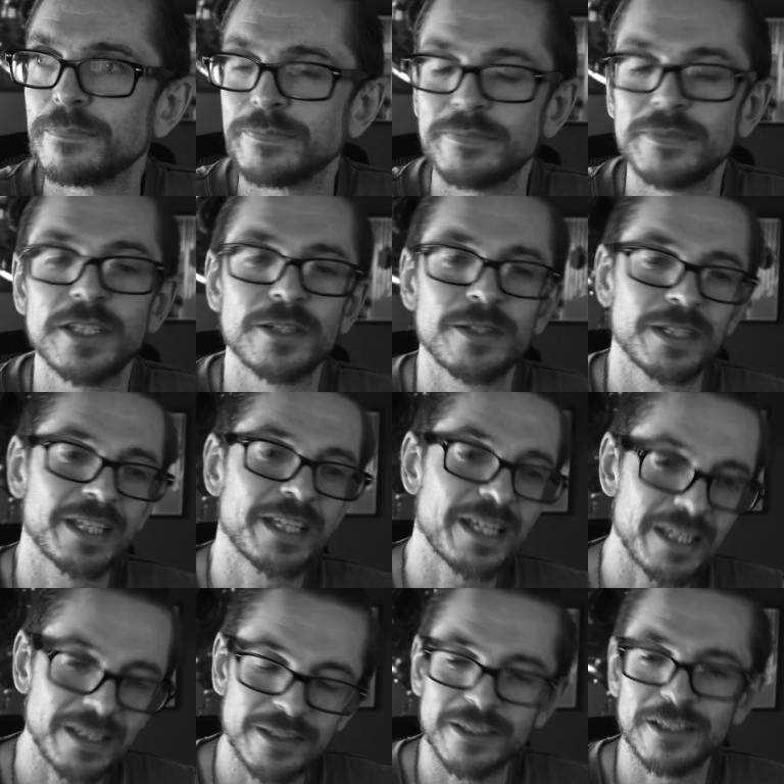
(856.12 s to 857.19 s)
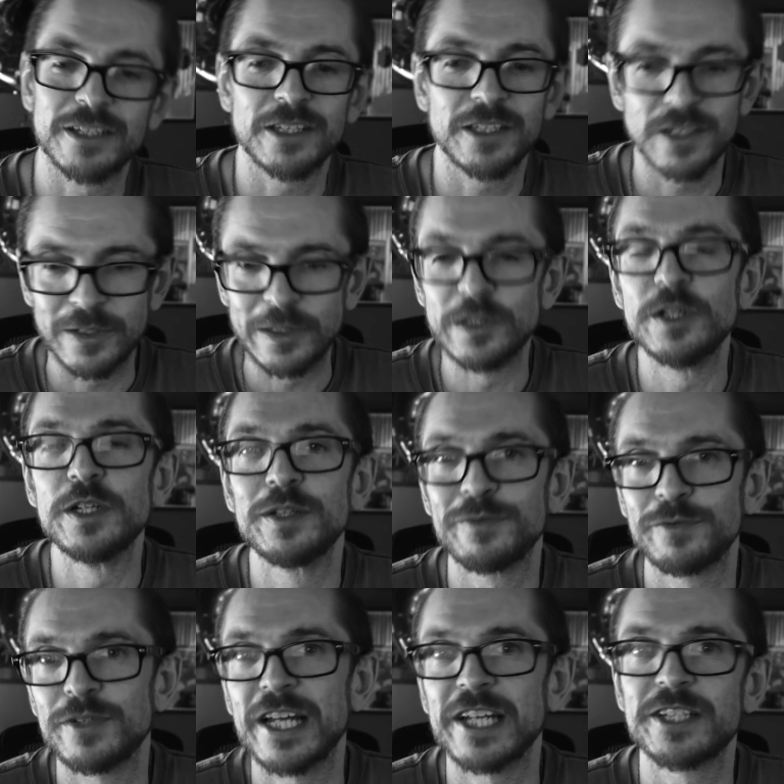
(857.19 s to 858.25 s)
And kids are going to learn
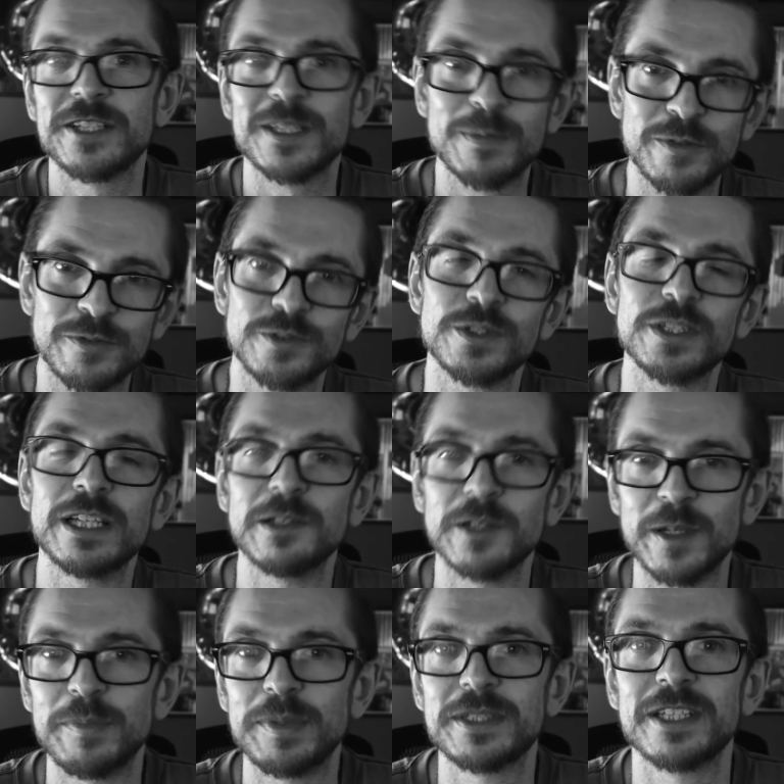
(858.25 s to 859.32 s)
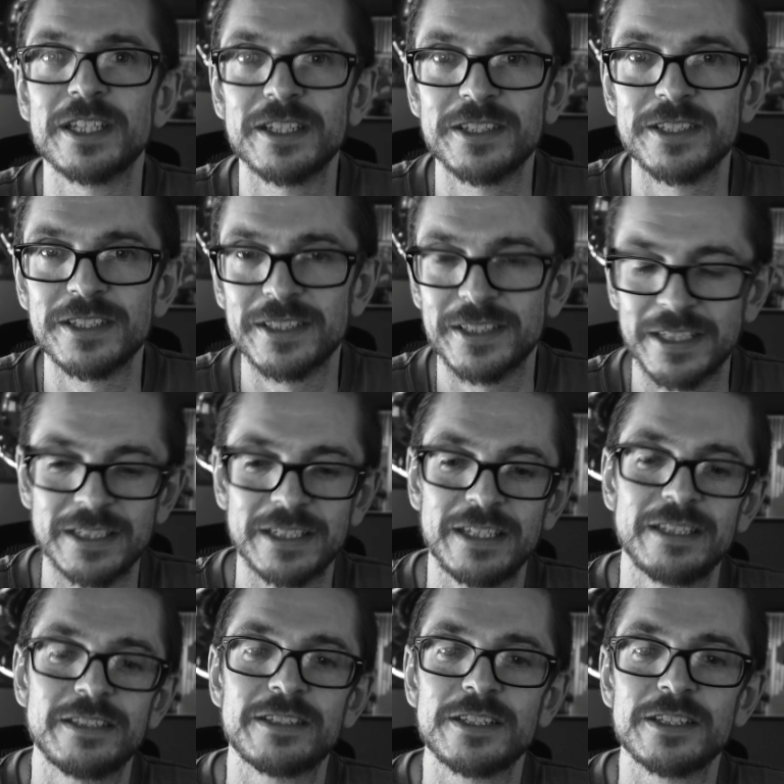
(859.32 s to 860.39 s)
fractions before they learn percentages.
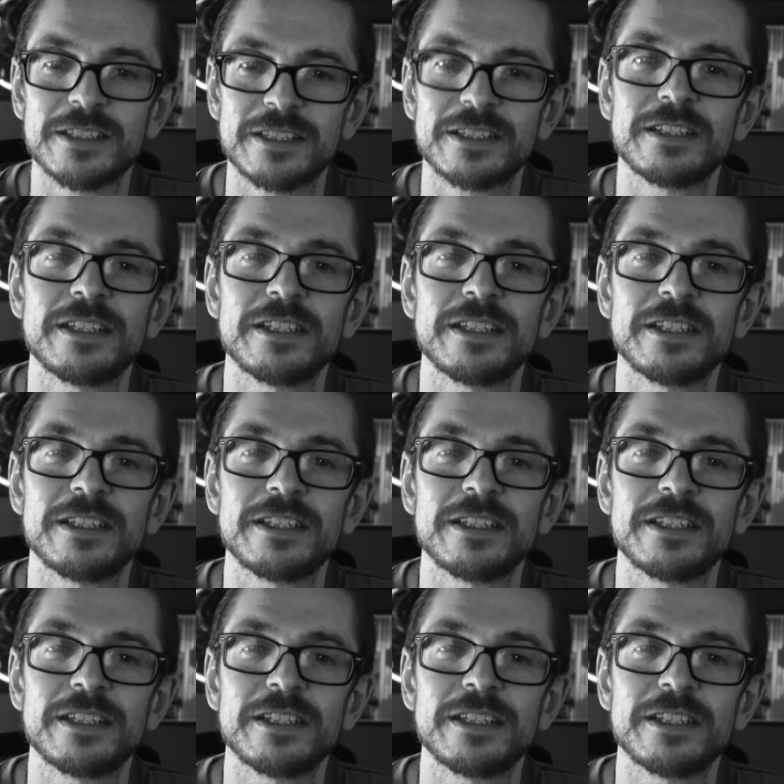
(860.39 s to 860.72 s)
It's just,